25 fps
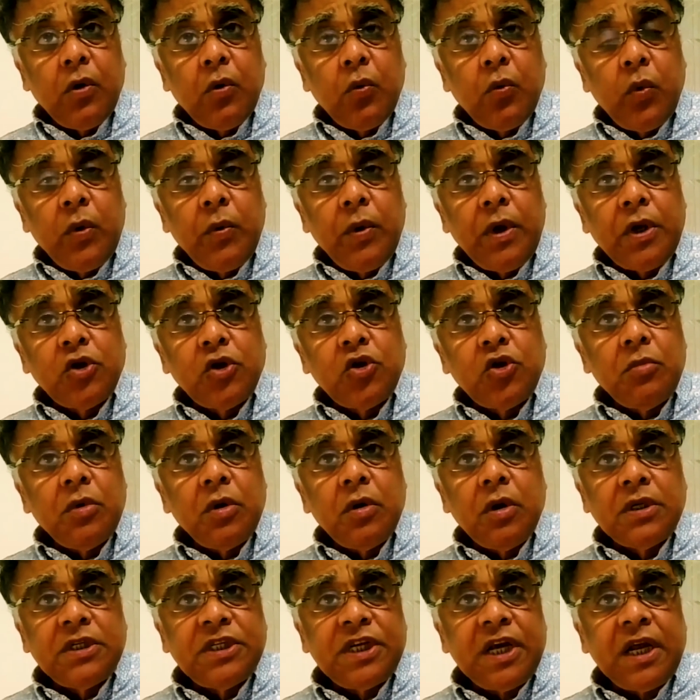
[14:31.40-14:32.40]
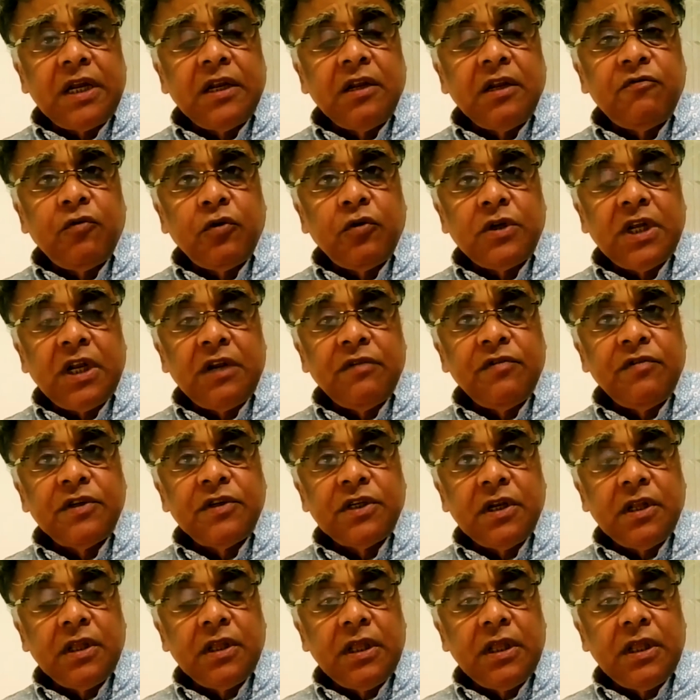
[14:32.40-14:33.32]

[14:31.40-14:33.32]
we went to Channel 4 television